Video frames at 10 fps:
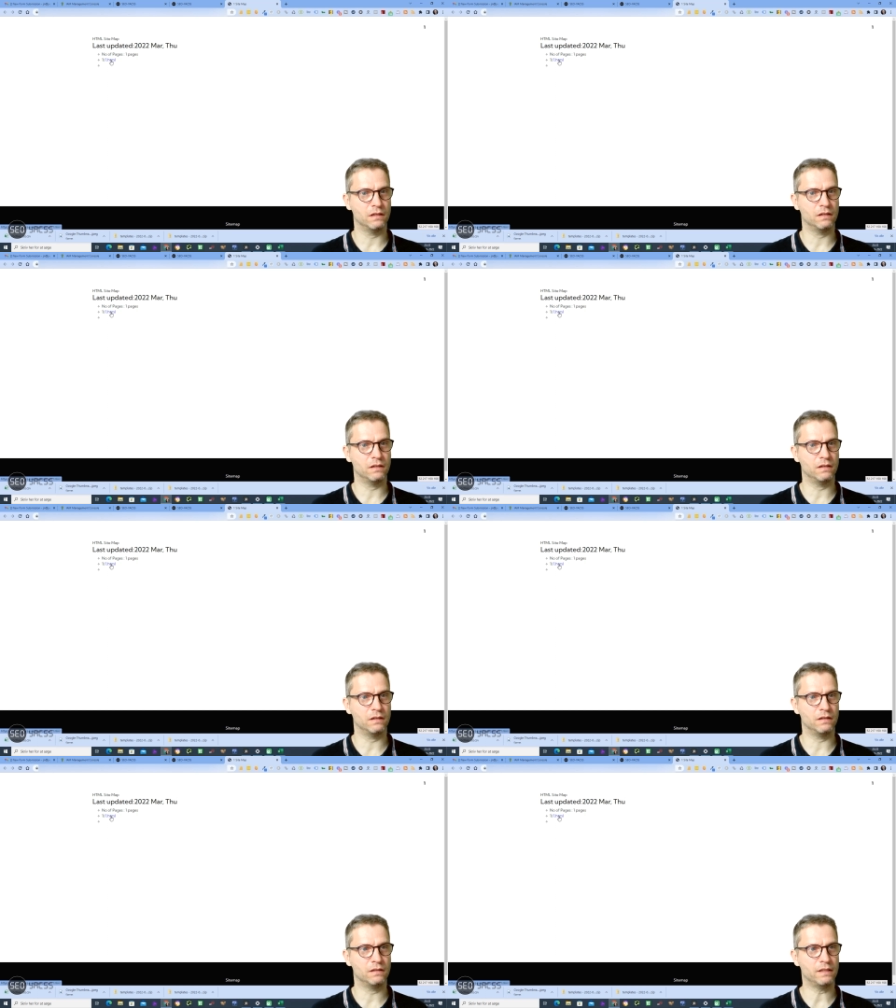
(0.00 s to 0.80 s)

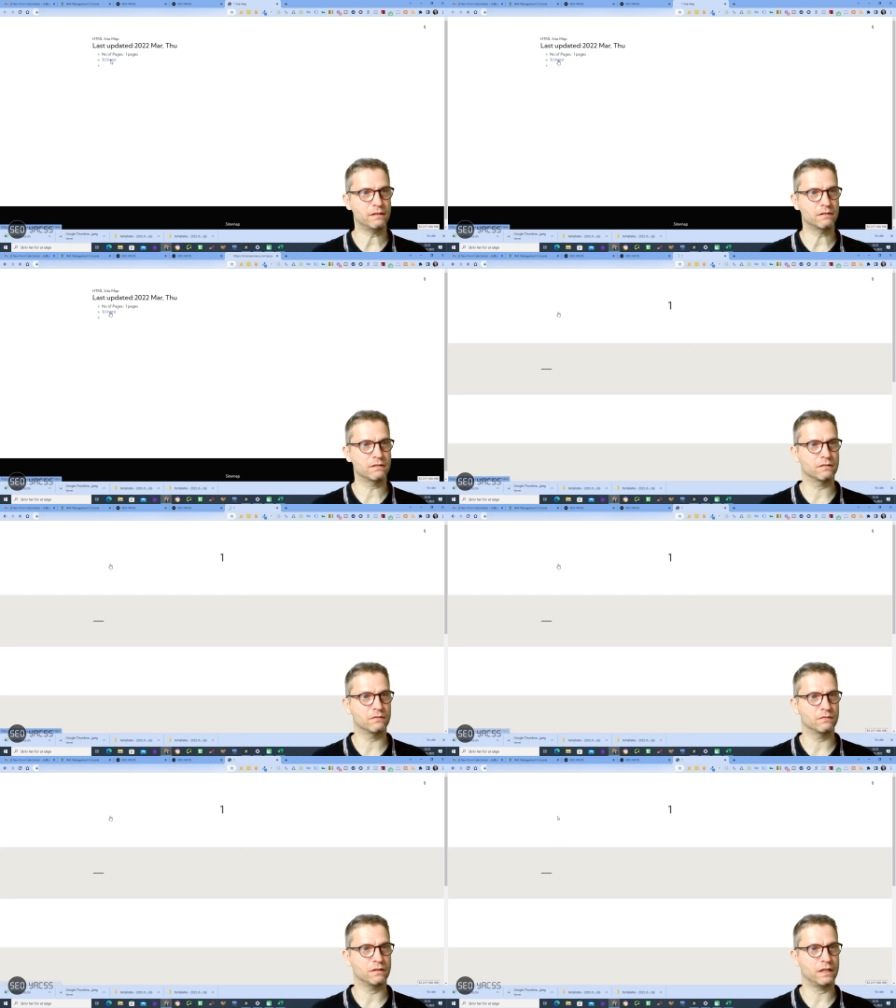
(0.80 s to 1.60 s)
Uh, yes,
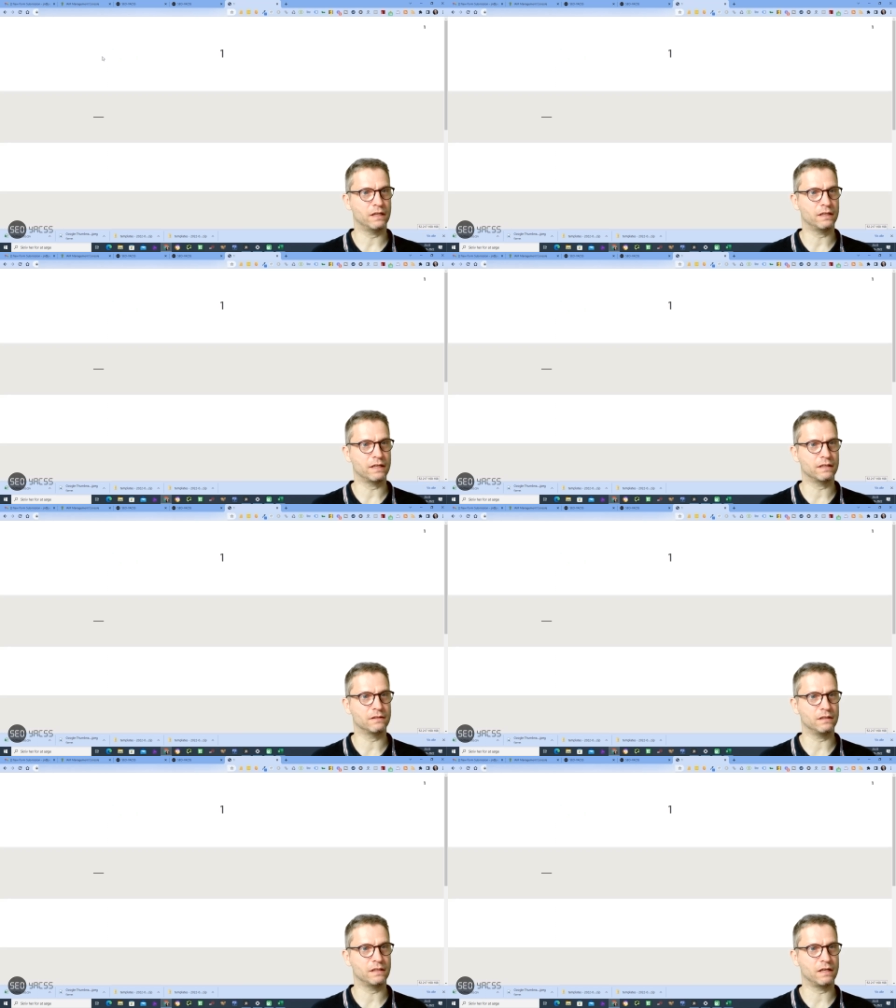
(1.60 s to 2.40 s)
and I can
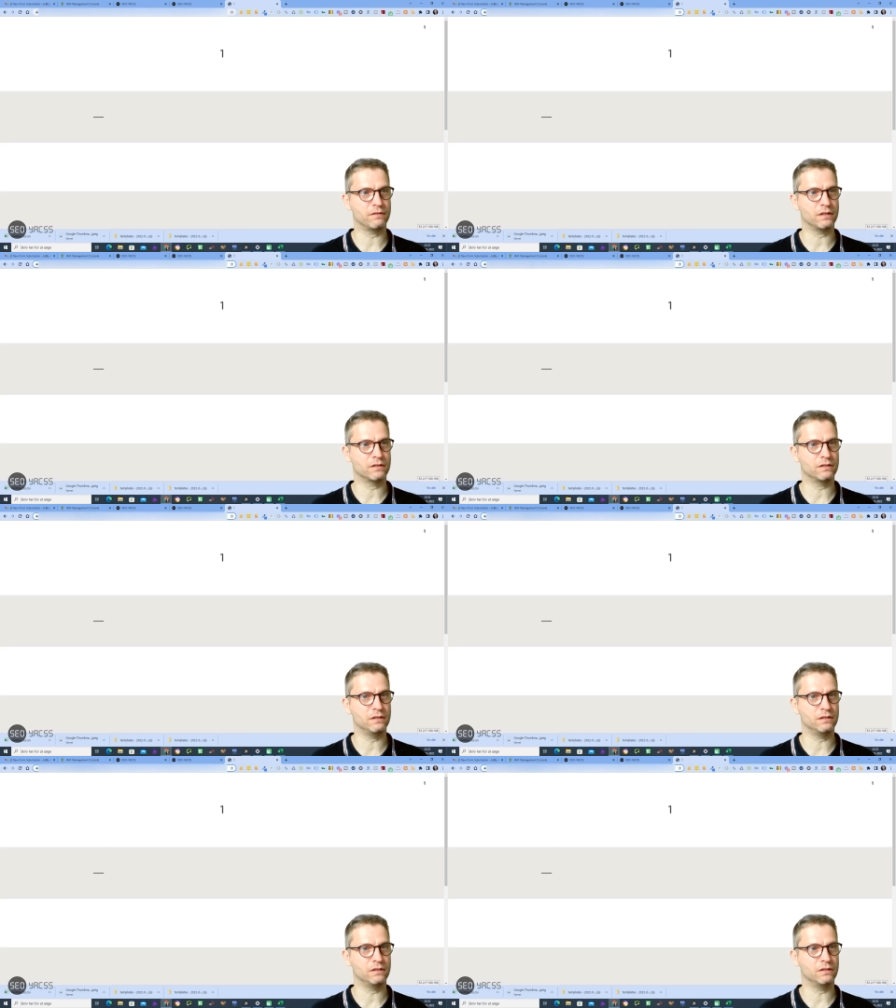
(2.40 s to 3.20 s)
see now that
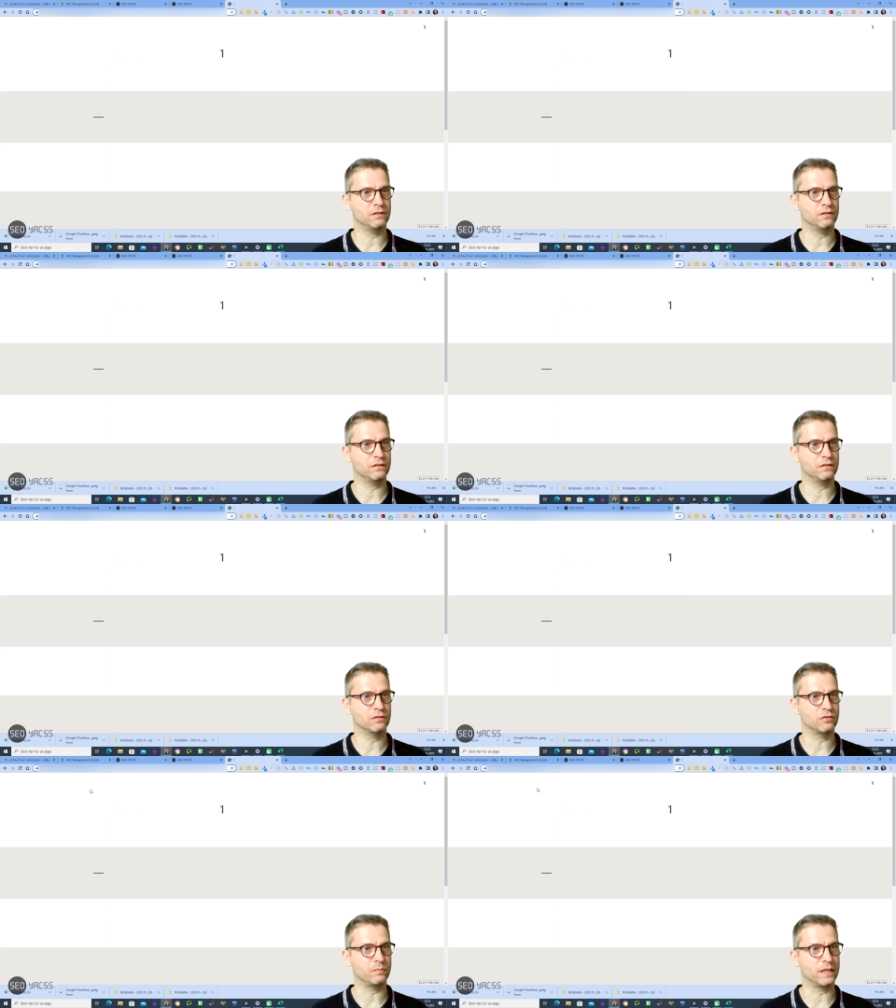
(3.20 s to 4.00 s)
the uh,
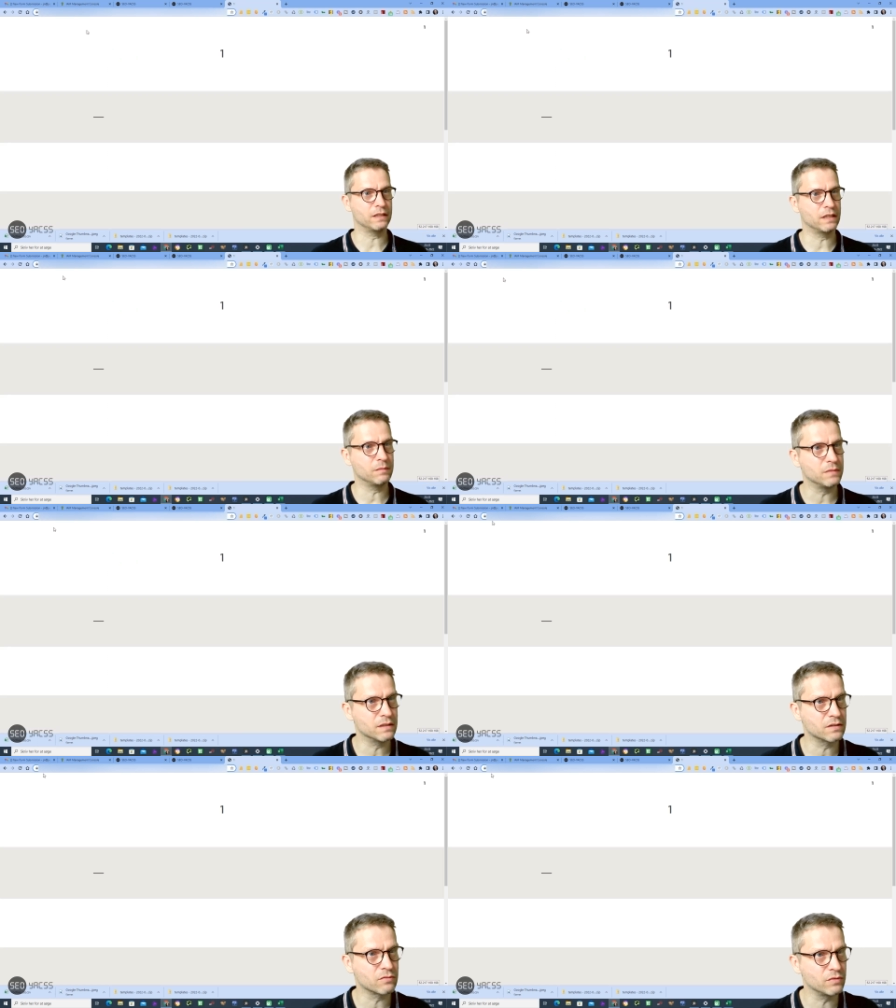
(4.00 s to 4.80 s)
domain name
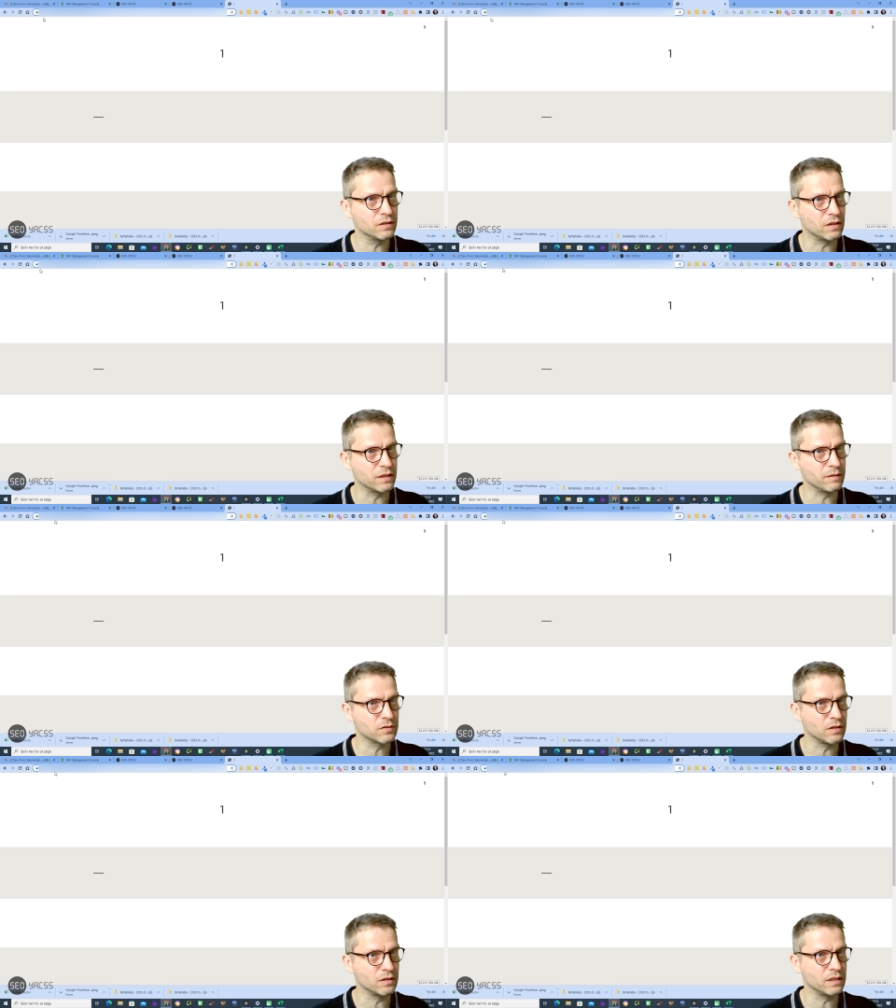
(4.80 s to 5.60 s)
is
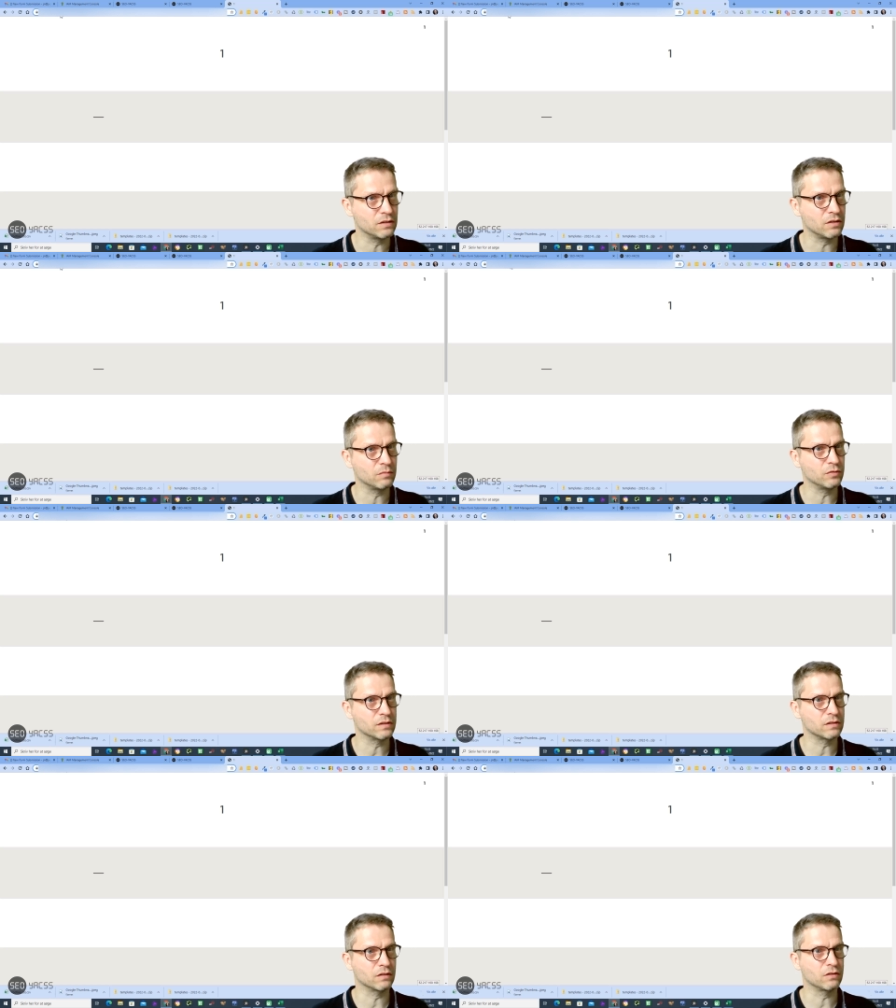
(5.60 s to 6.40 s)

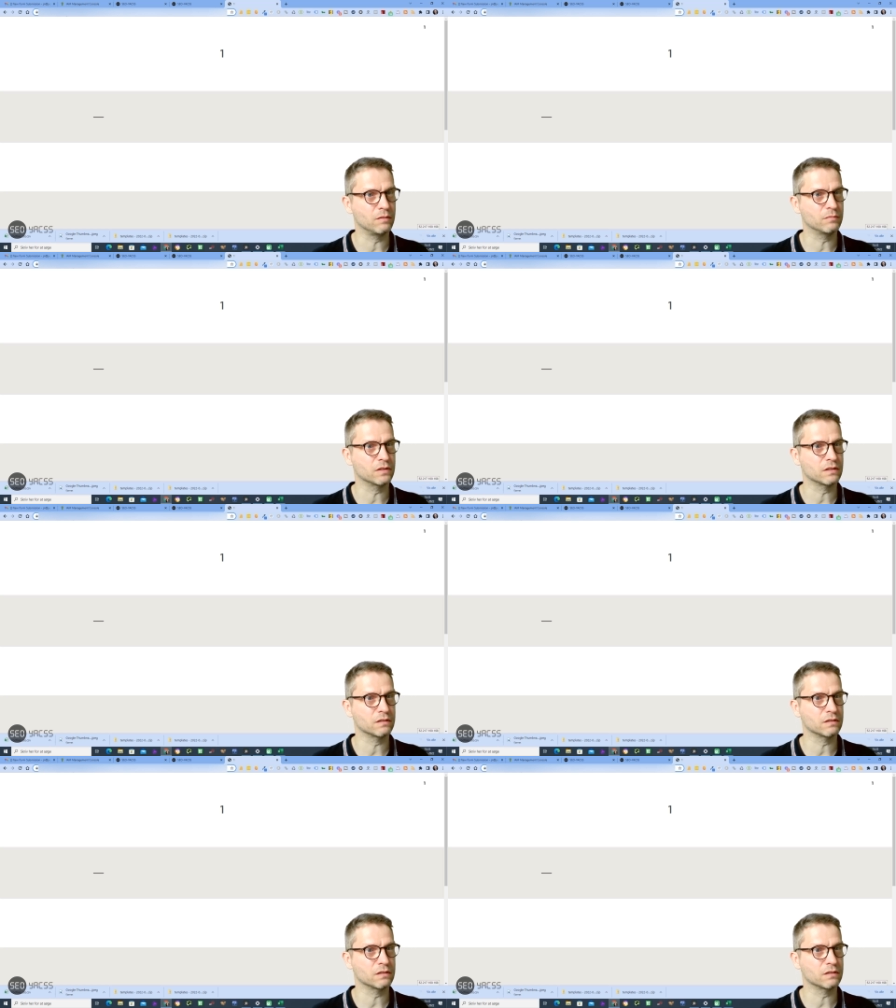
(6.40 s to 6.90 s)
3.amazon.aws.com